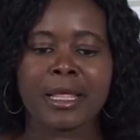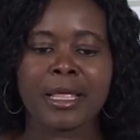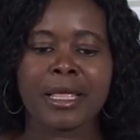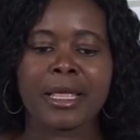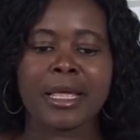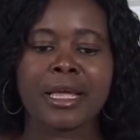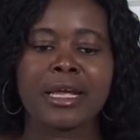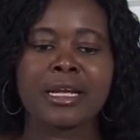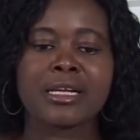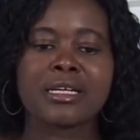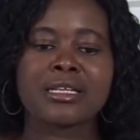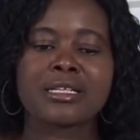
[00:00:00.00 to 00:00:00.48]

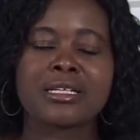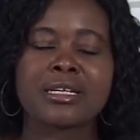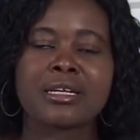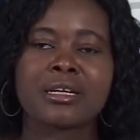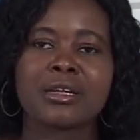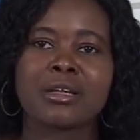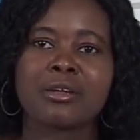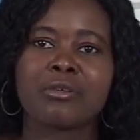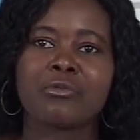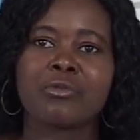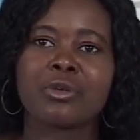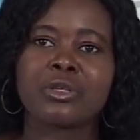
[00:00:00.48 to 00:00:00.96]
And
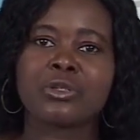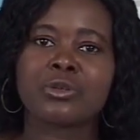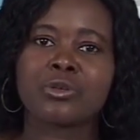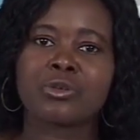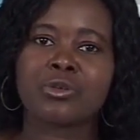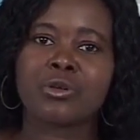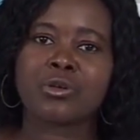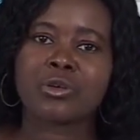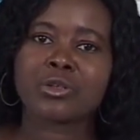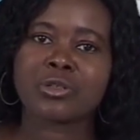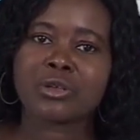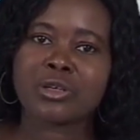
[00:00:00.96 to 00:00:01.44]
we
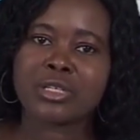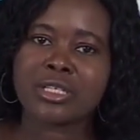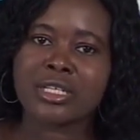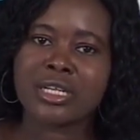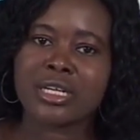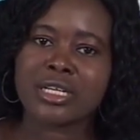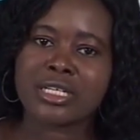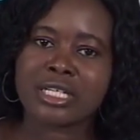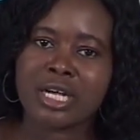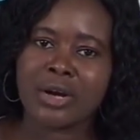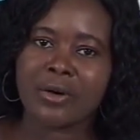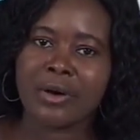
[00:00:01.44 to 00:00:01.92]
should also
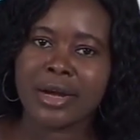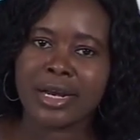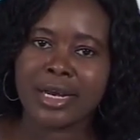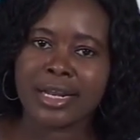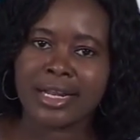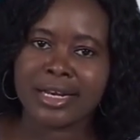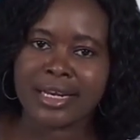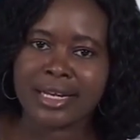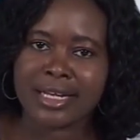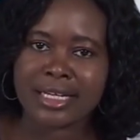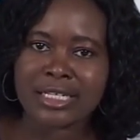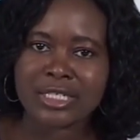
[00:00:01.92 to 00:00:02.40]
teach our
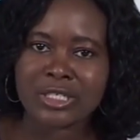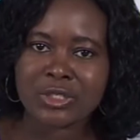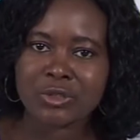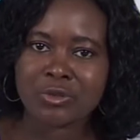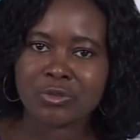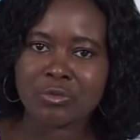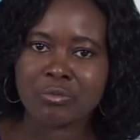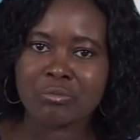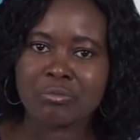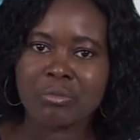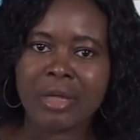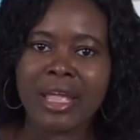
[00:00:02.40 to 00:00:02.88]
learners
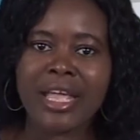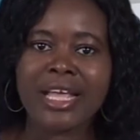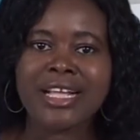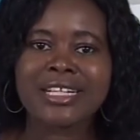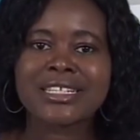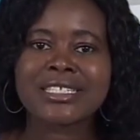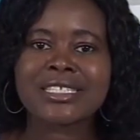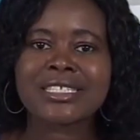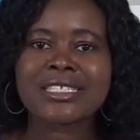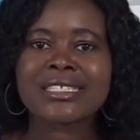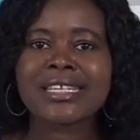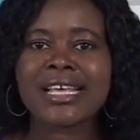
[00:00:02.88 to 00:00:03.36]
to
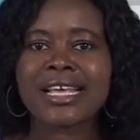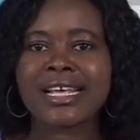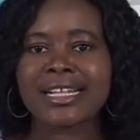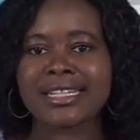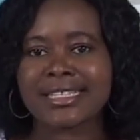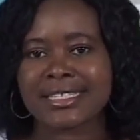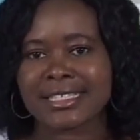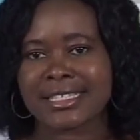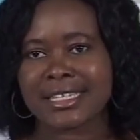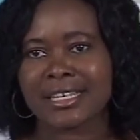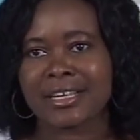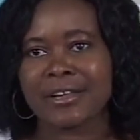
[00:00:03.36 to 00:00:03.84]
make
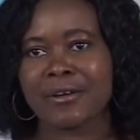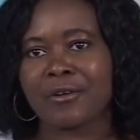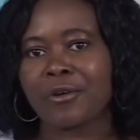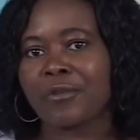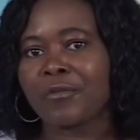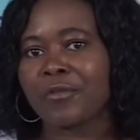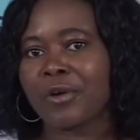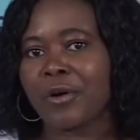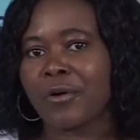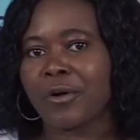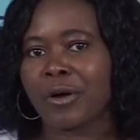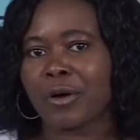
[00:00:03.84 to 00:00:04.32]
sense
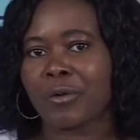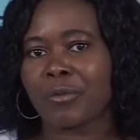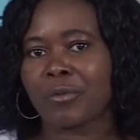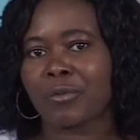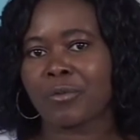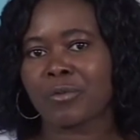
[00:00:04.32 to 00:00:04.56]
of our